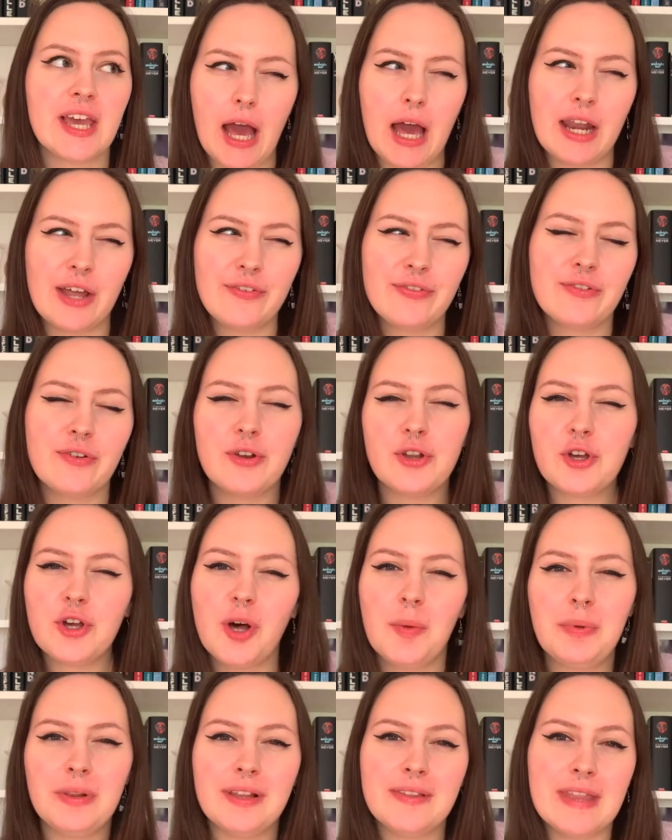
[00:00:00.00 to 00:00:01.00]
And I've thrown a
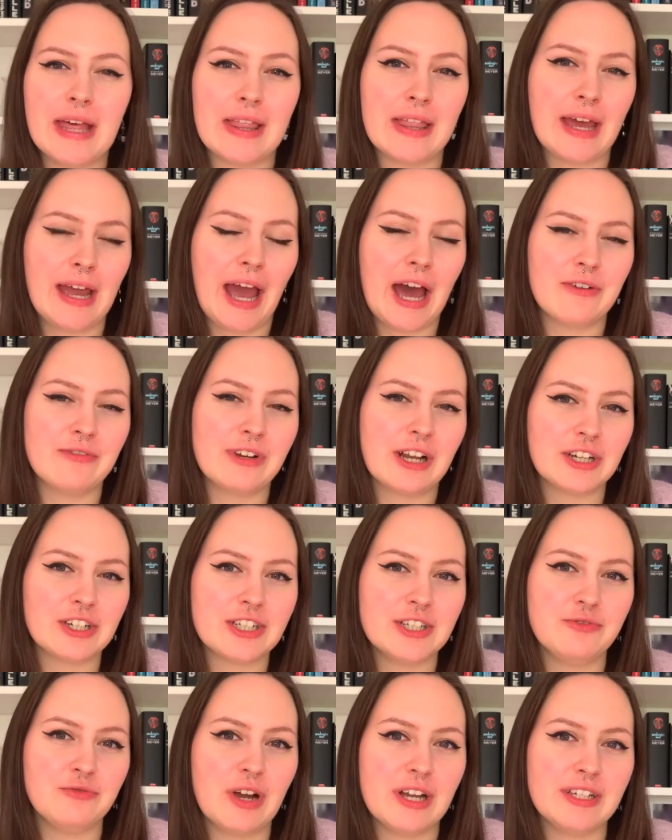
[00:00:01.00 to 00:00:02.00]
couple in there that I haven't
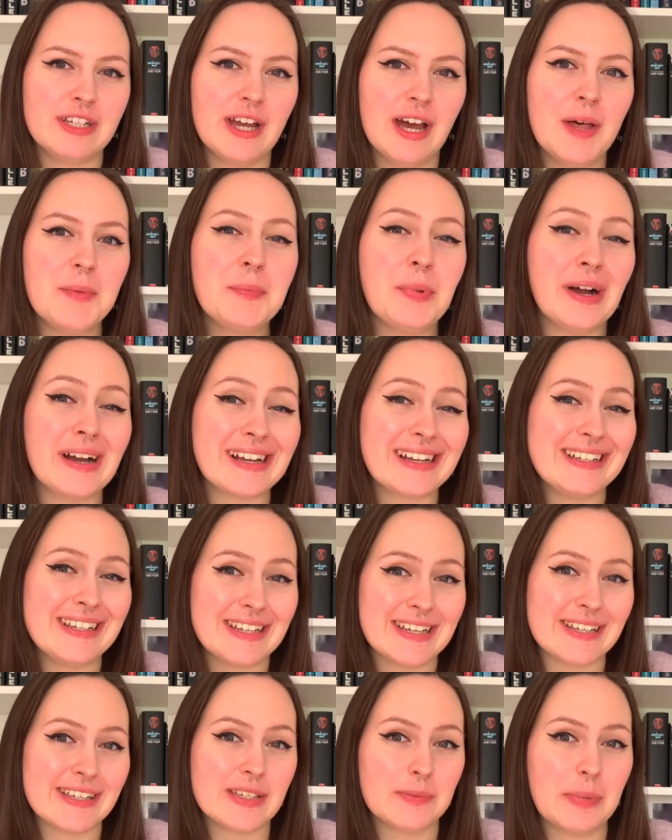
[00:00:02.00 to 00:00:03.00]
actually read yet, but I
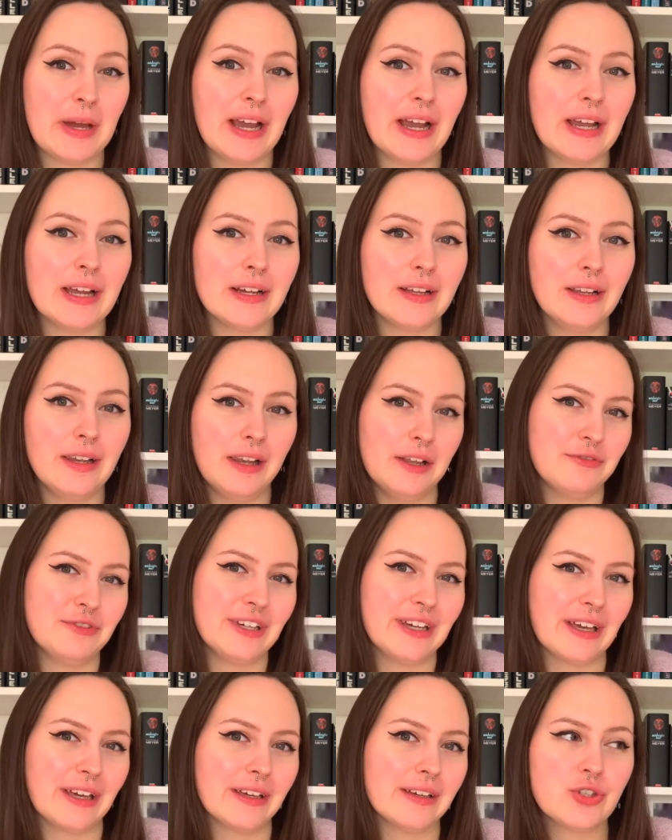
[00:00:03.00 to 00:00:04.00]
anticipate loving.